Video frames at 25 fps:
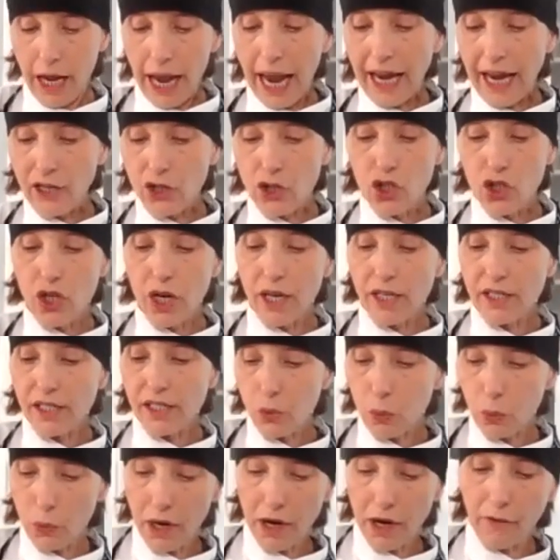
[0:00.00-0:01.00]
and
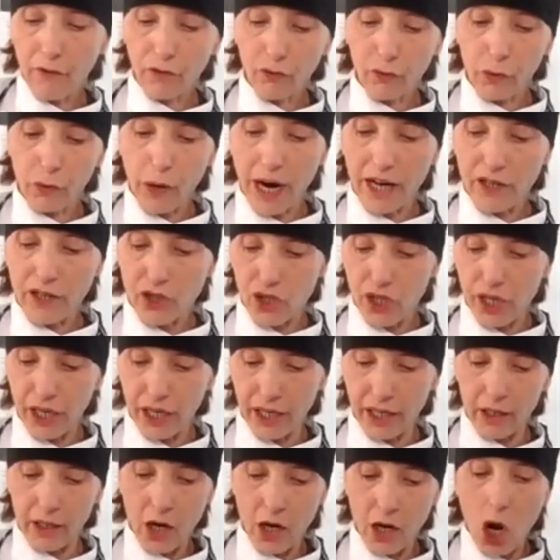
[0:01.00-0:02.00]
just refresh
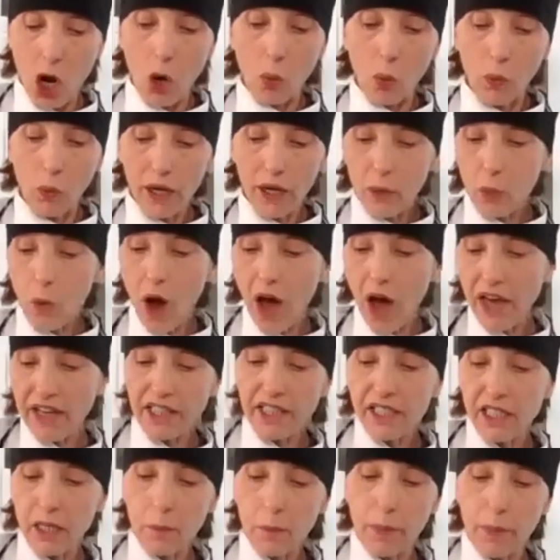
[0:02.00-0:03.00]
it. We want it
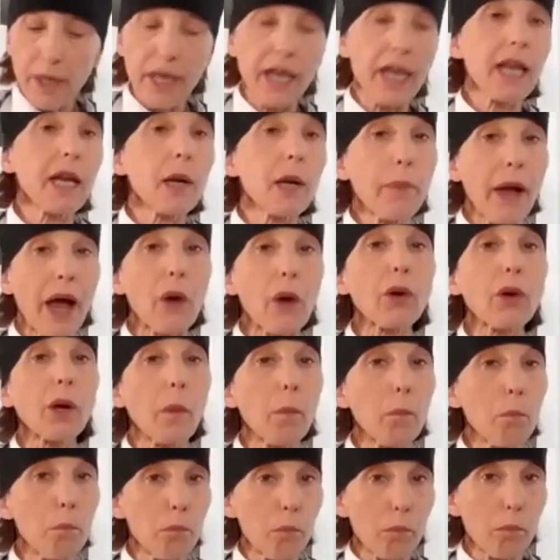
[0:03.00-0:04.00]
to be about
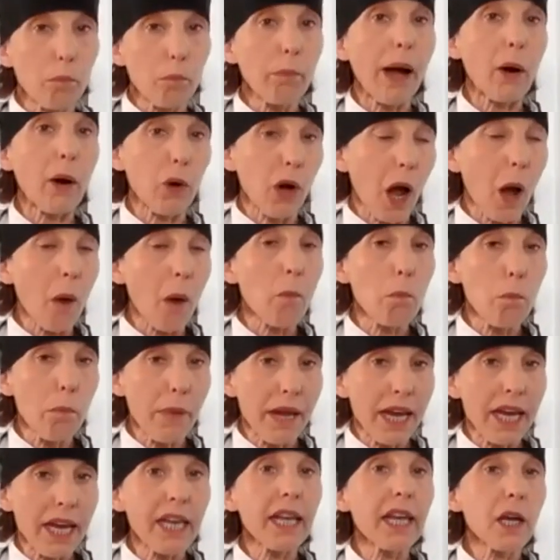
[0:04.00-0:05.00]
a
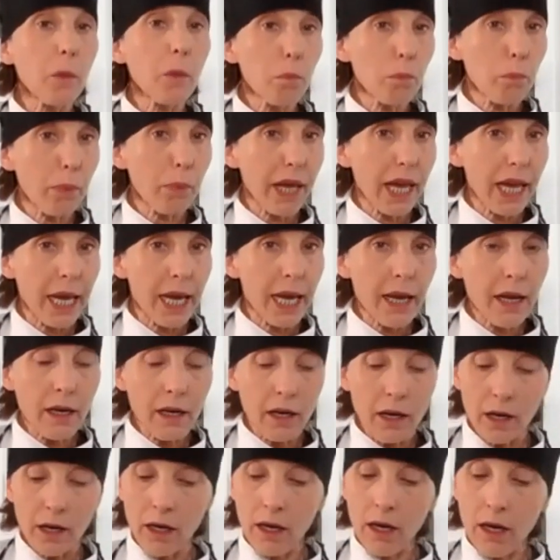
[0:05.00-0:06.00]
medium
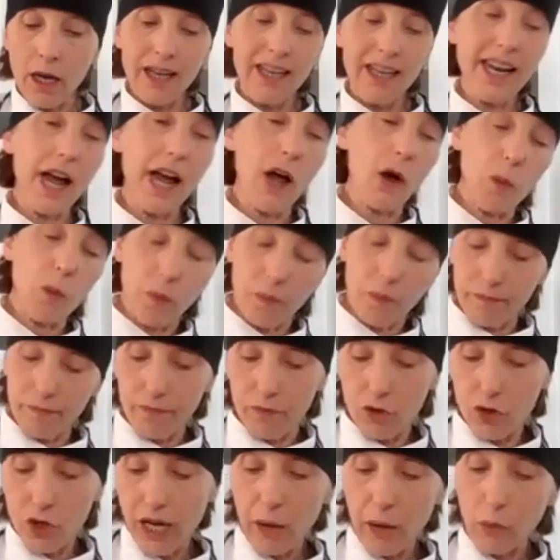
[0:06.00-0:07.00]
peak. Now,
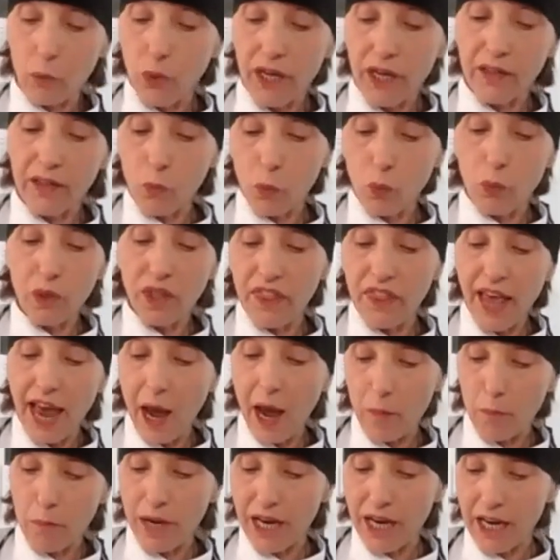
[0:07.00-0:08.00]
what
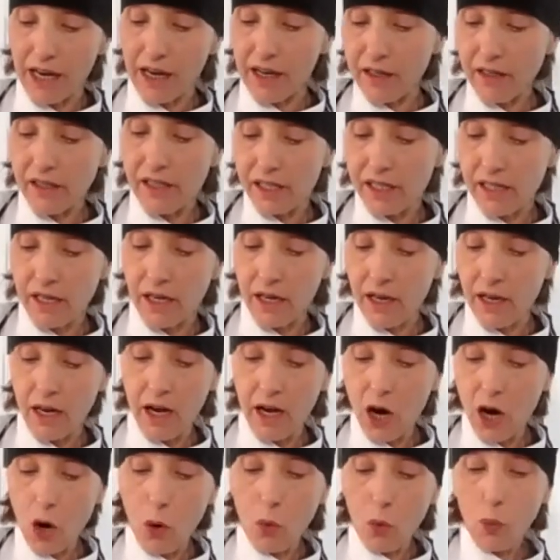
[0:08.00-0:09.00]
that means,
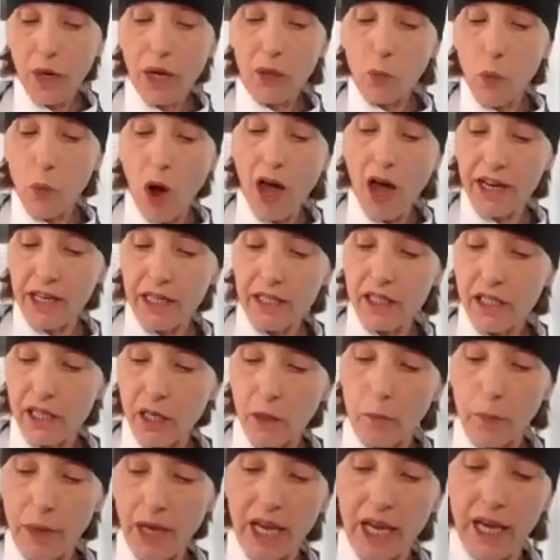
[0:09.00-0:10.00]
we want it
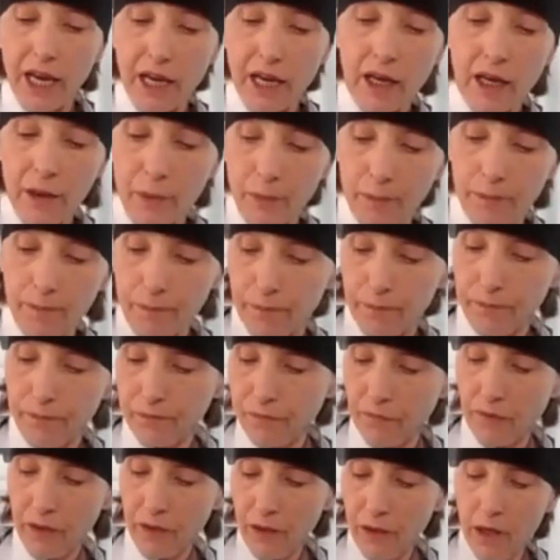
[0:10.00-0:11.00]
to be
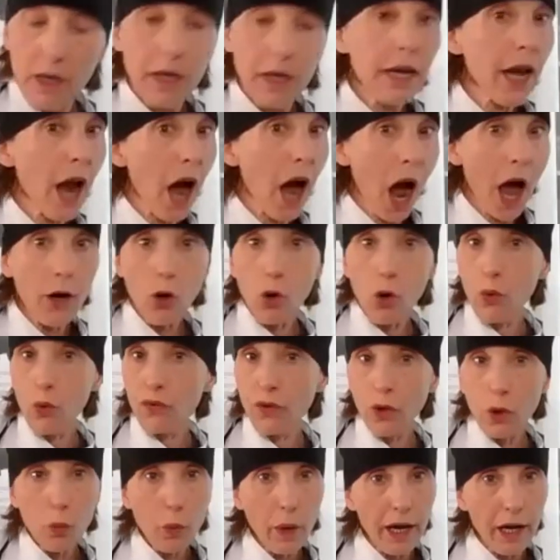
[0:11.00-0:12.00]
not
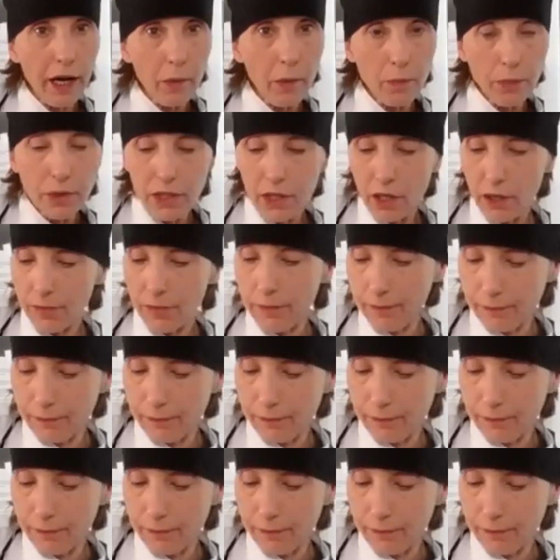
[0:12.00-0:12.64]
over whipped.